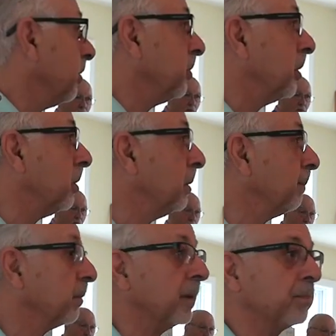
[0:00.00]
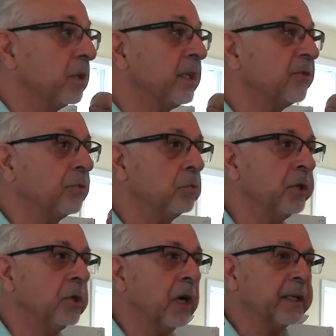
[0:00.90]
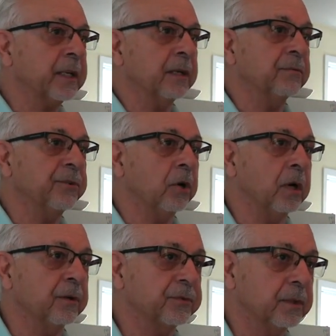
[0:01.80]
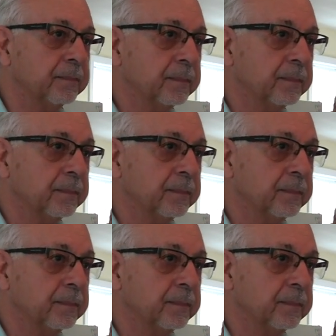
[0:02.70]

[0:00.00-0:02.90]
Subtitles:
so you know, the police would not get involved.